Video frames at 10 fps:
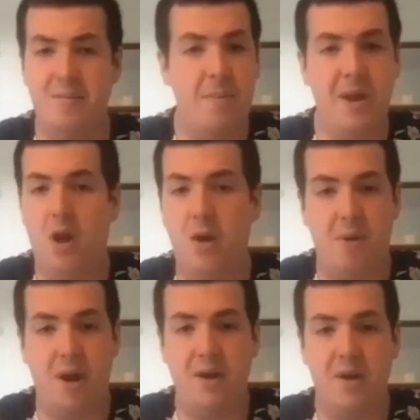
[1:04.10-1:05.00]
a line
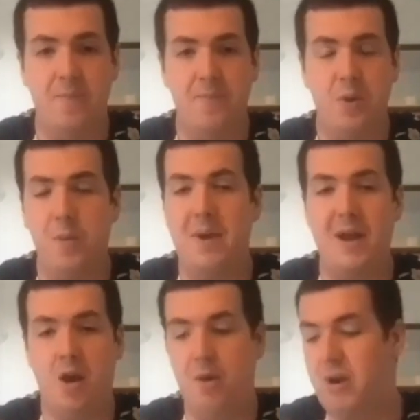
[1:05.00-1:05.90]
break. We made a
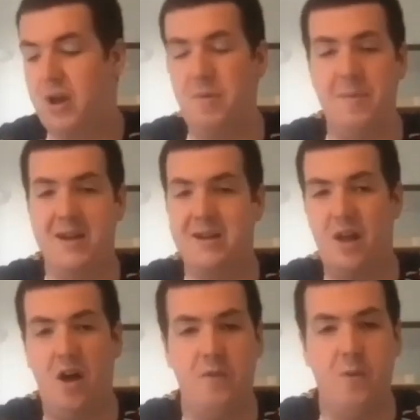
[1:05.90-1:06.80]
line break and we made it to the
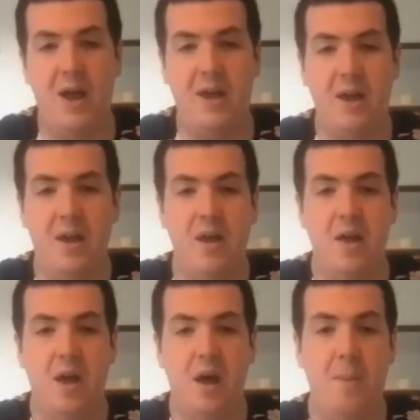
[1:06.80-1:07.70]
halfway,
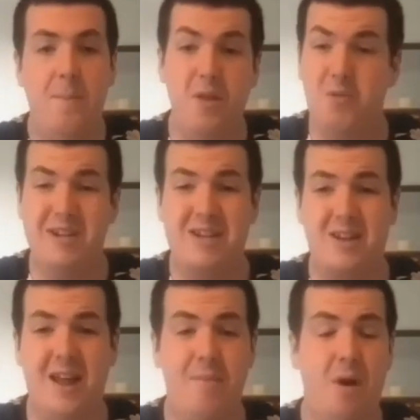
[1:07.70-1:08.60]
but the risk of
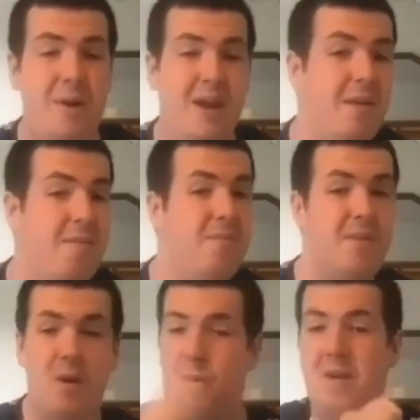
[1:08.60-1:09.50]
that might be
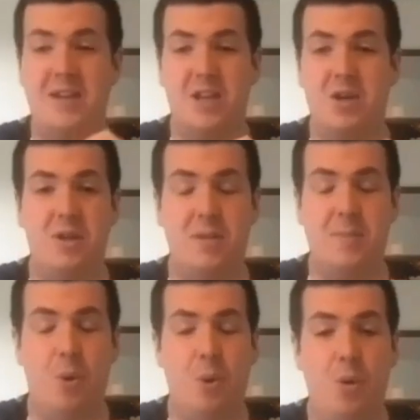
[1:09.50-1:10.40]
we've executed a
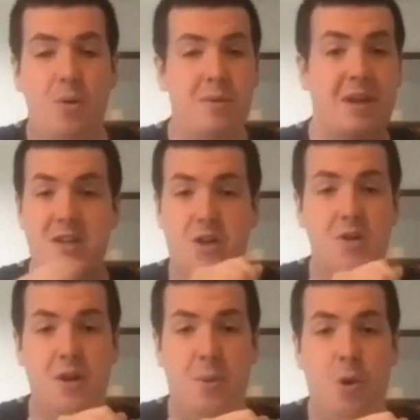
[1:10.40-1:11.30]

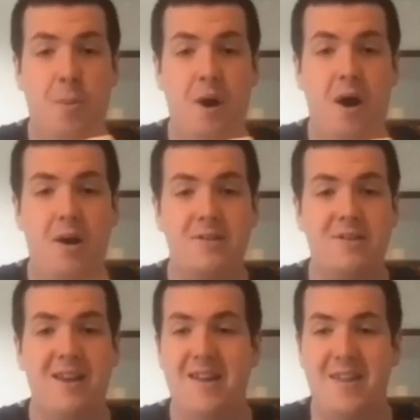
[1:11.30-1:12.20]
poor pass,
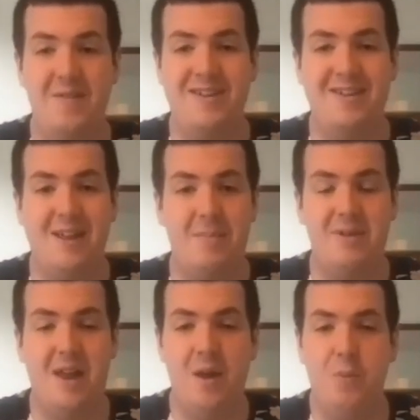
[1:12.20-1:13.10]
they've intercepted
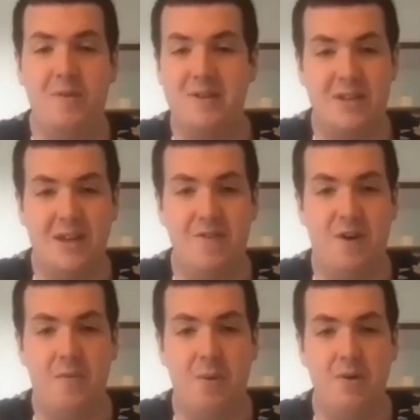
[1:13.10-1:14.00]
it, and we've conceded
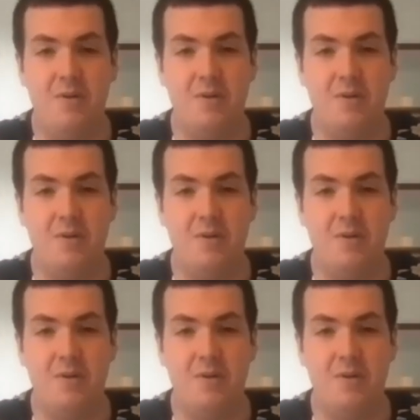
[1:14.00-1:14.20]
5 points.